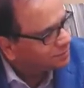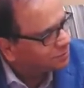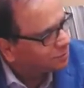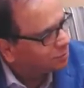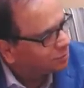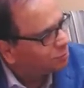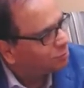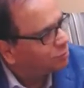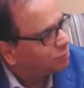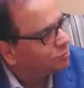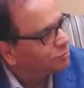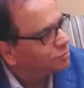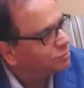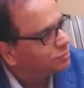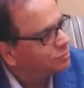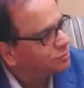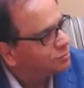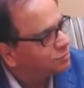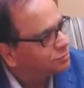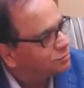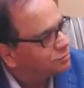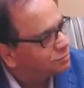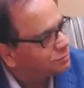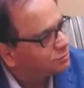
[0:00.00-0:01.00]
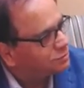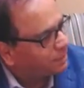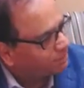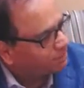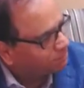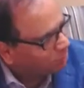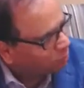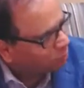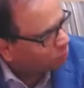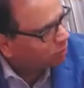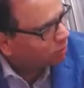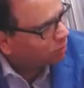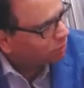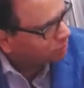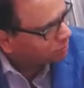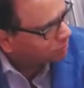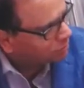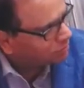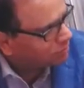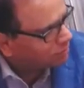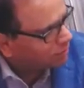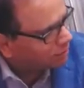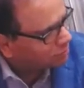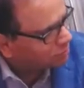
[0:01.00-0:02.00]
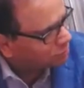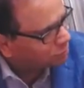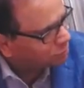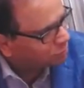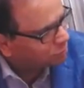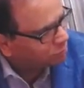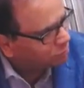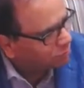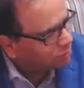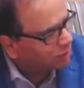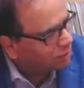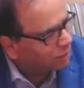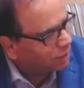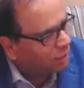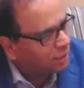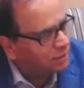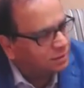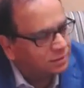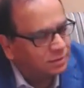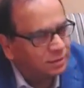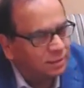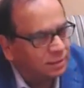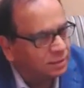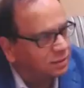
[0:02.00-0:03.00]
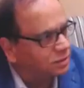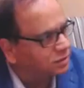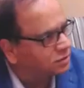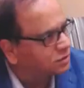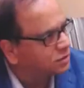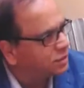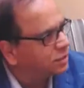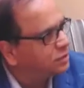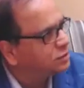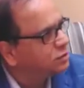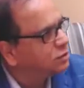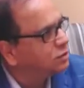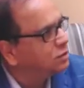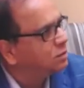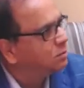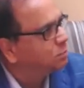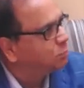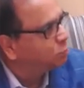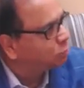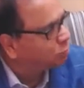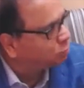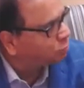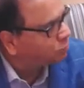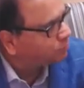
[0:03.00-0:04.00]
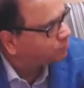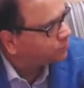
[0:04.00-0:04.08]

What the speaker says: So, chapter 1, so I set the stage in the book,